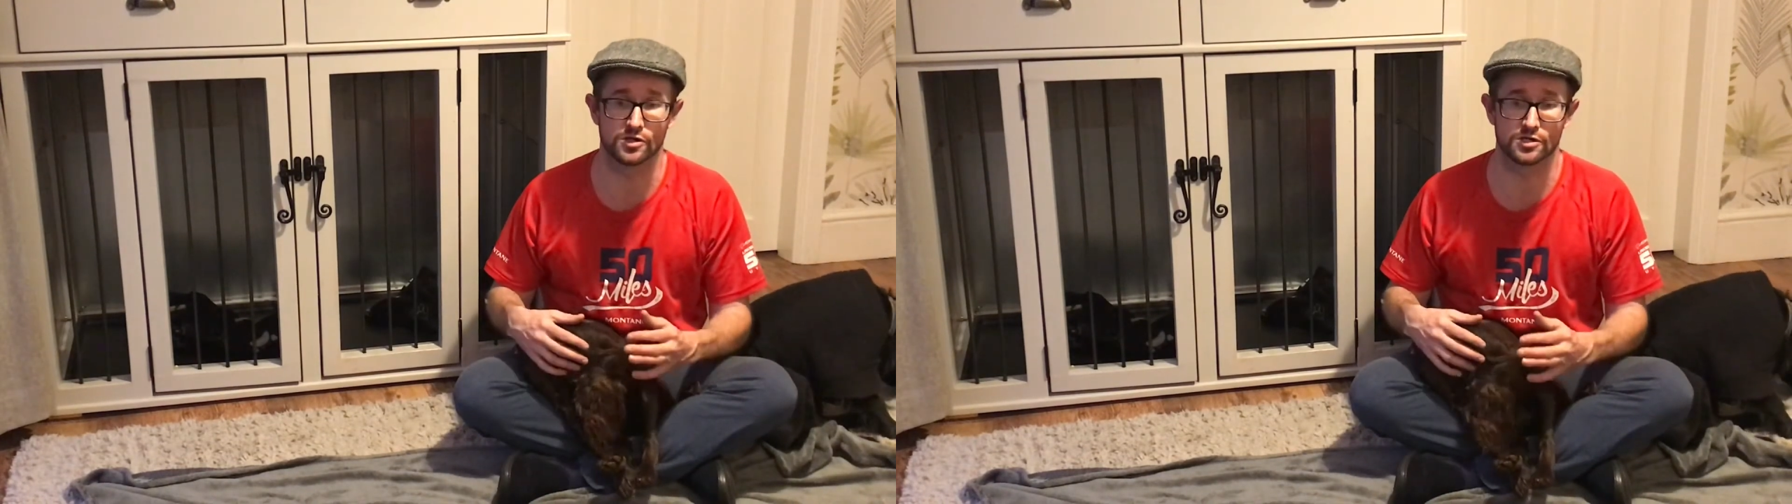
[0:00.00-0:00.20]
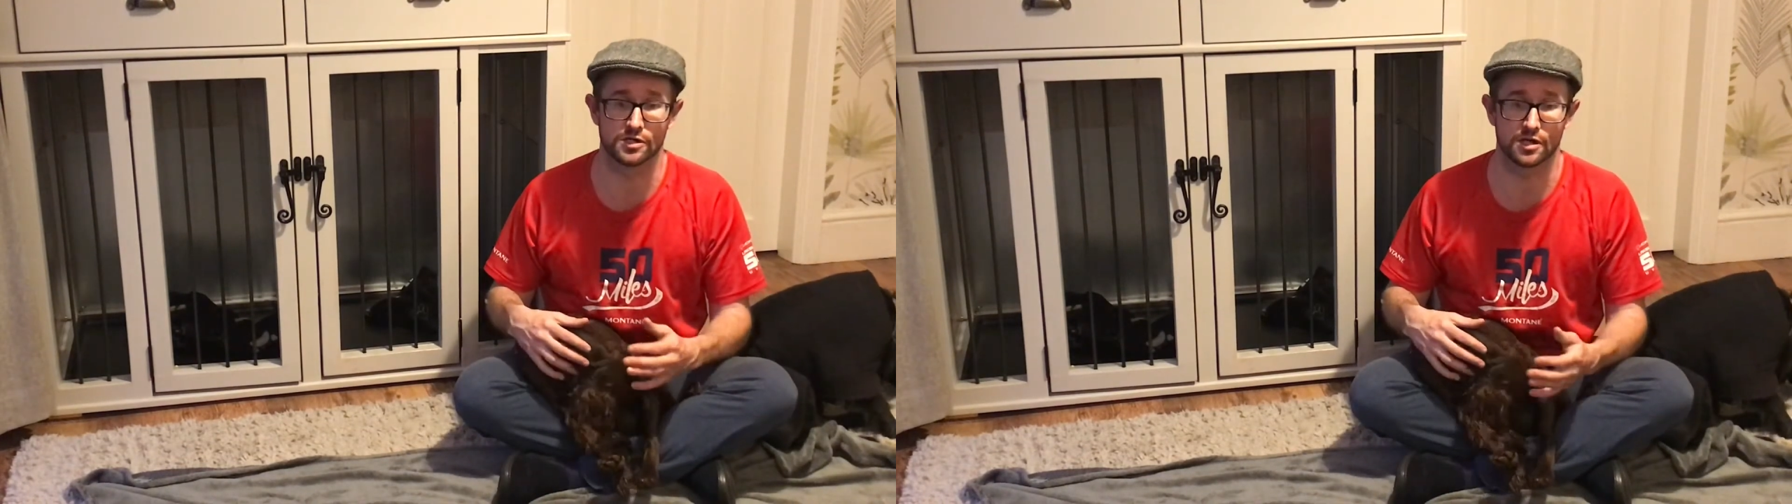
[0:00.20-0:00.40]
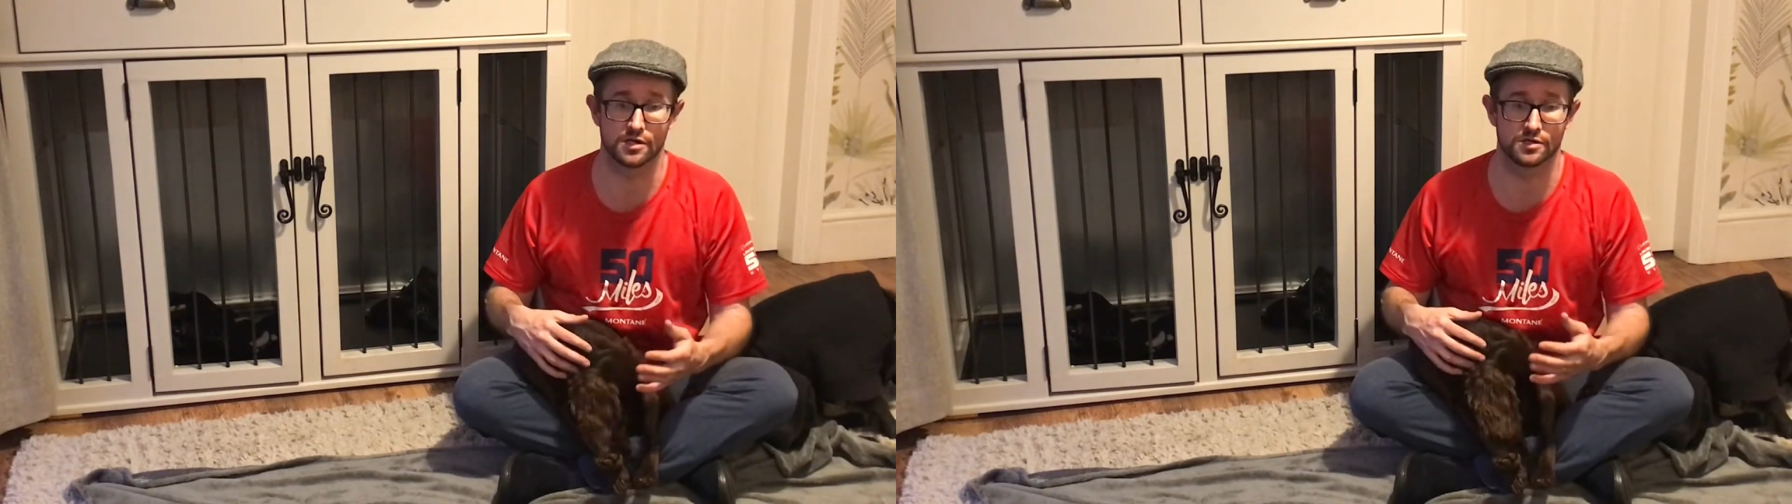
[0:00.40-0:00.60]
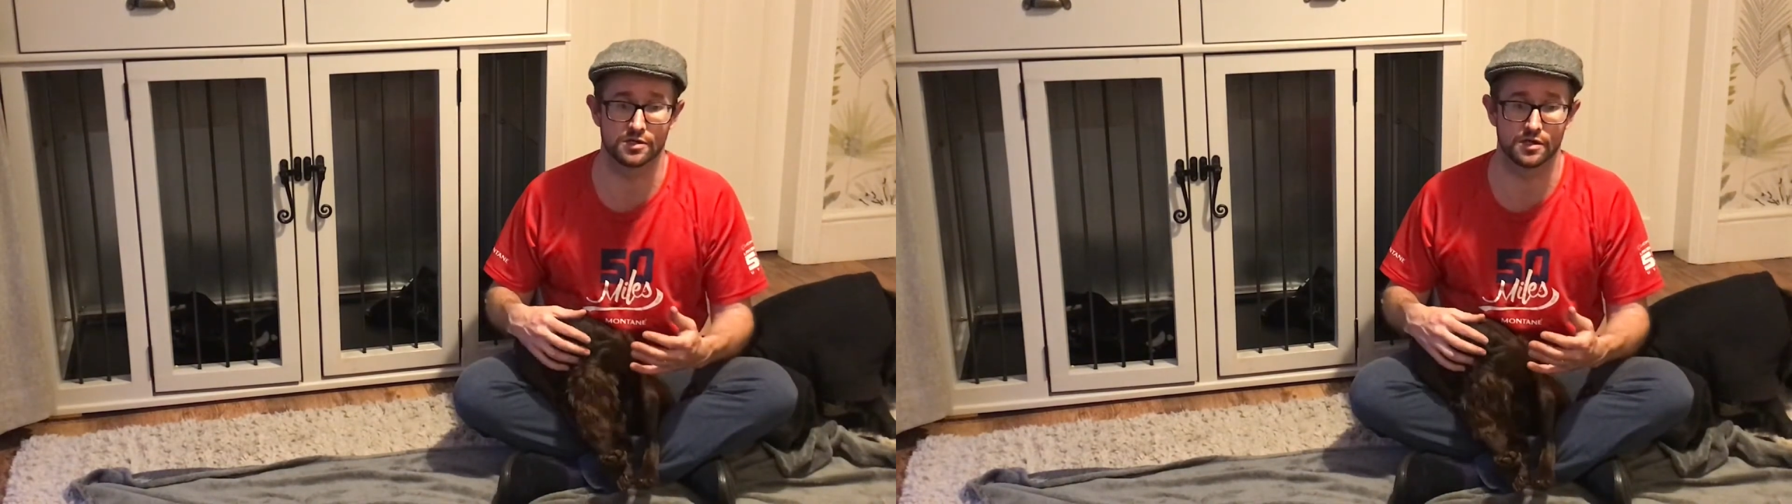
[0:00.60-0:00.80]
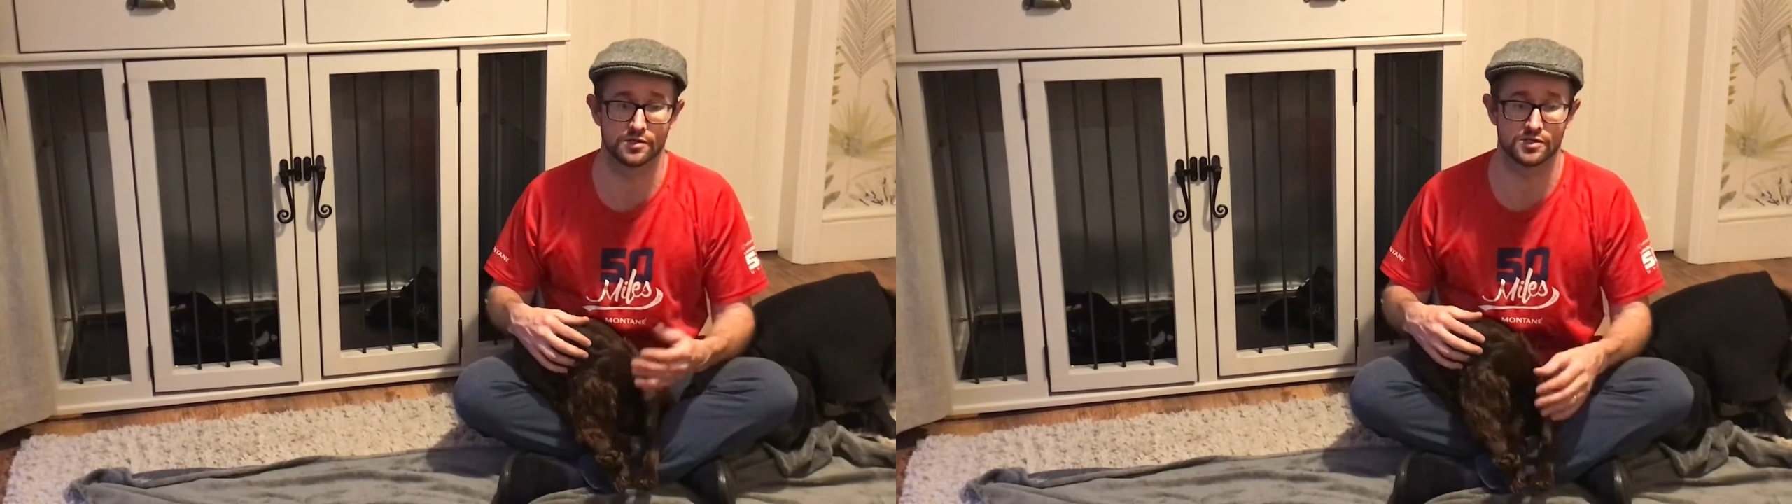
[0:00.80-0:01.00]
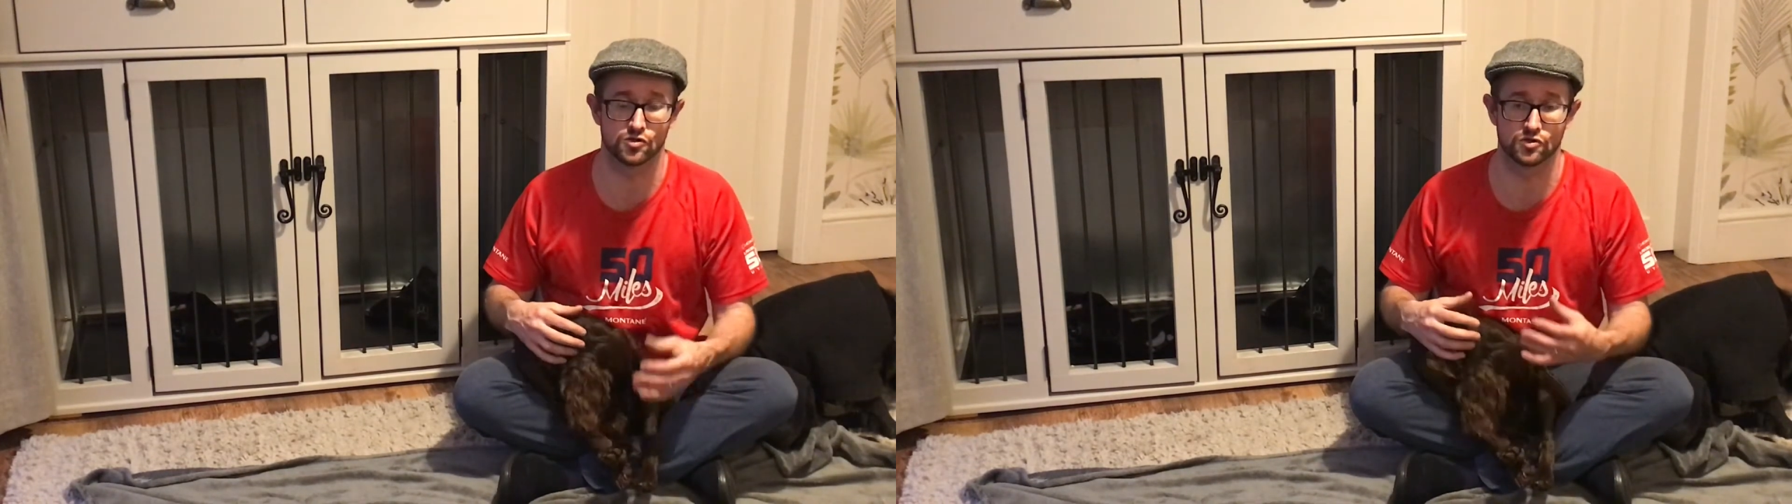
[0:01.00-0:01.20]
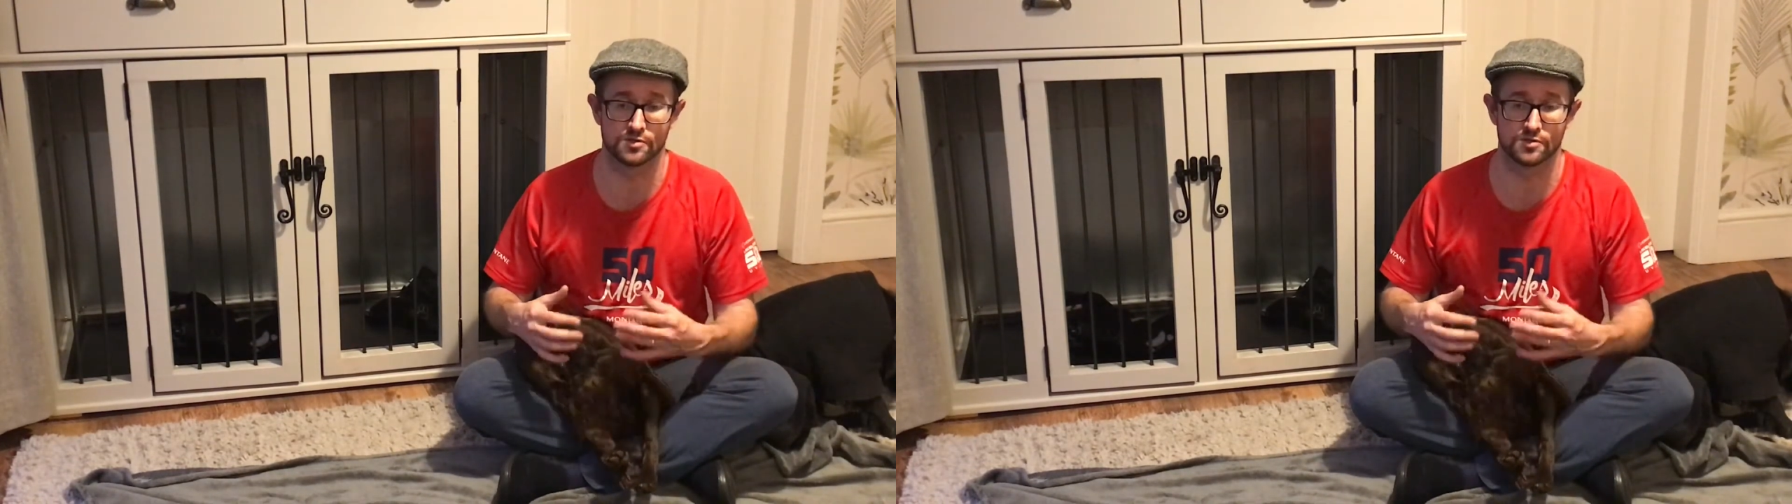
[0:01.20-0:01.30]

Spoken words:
and it's all